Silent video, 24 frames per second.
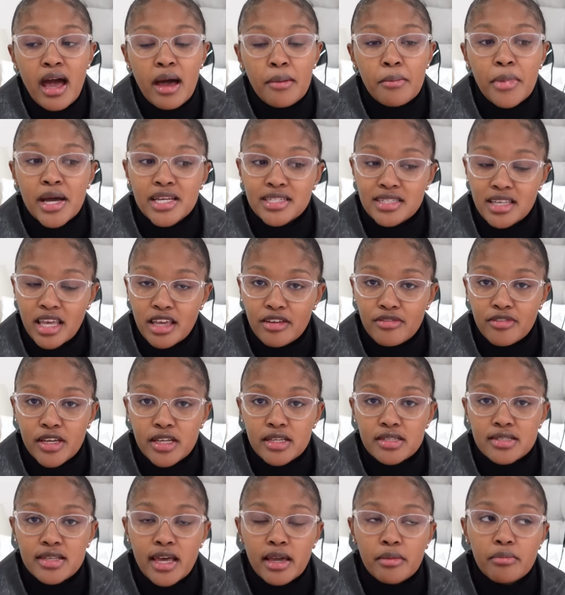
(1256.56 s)
my
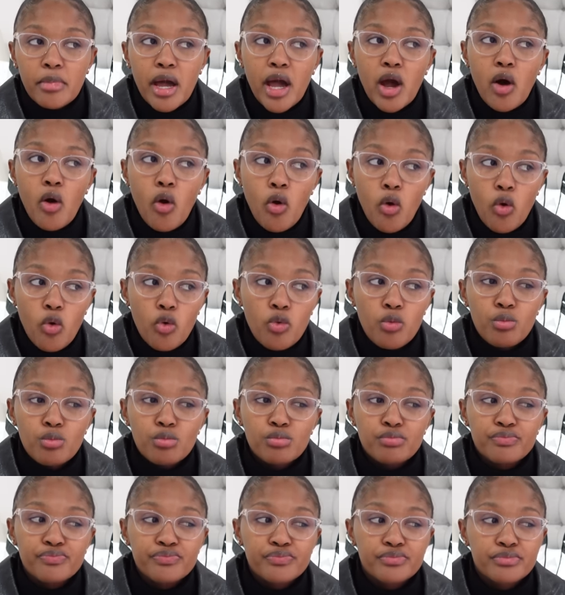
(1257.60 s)
savings like my
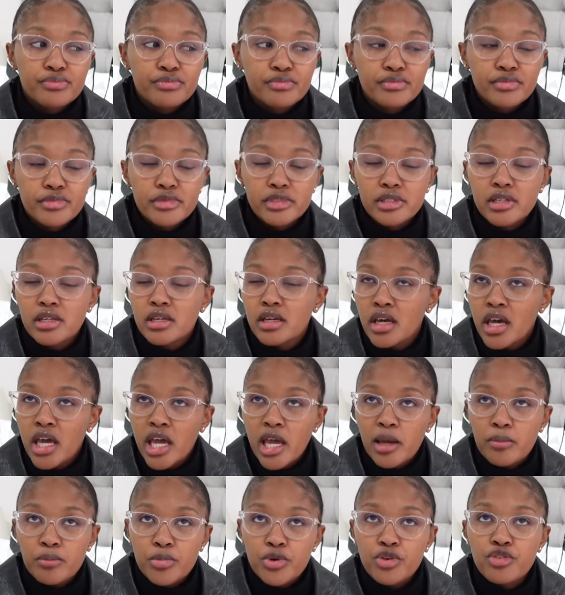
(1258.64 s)
home
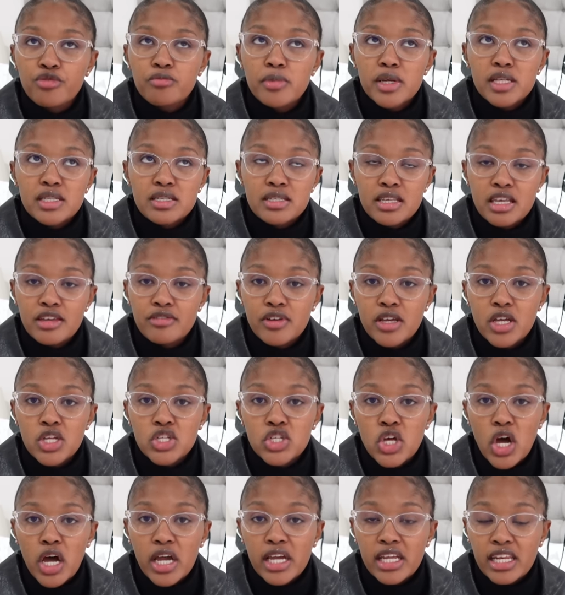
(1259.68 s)
improvement
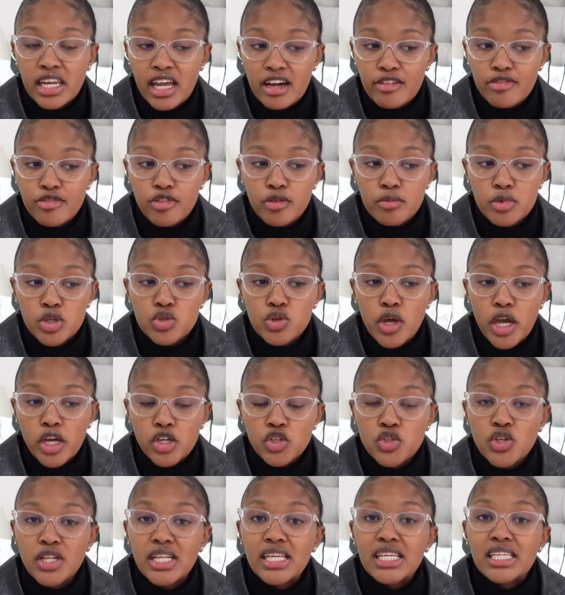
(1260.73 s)
savings are enough for me to
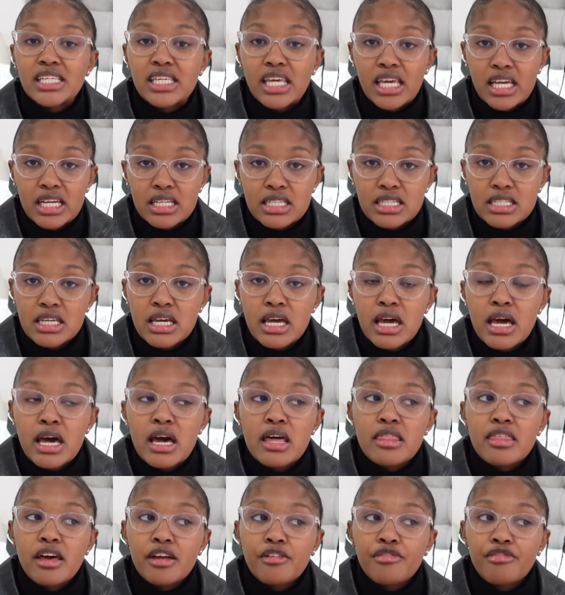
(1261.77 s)
actually get
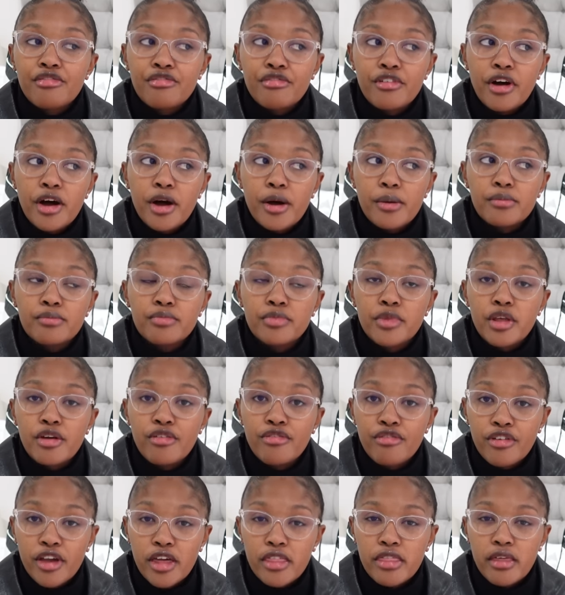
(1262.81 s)
that um,
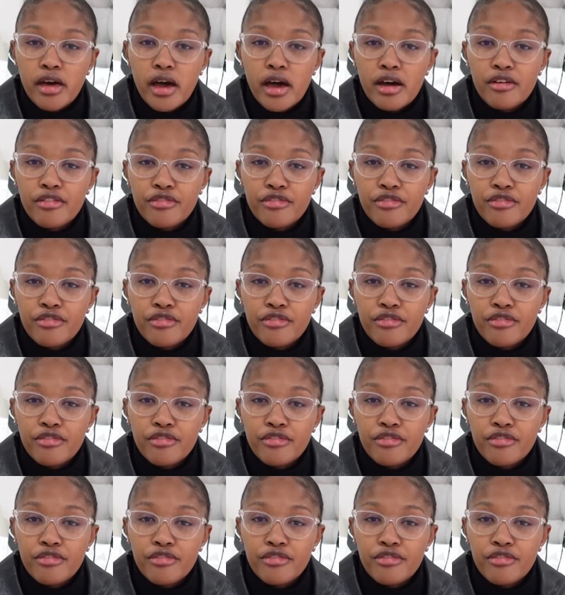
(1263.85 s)
feather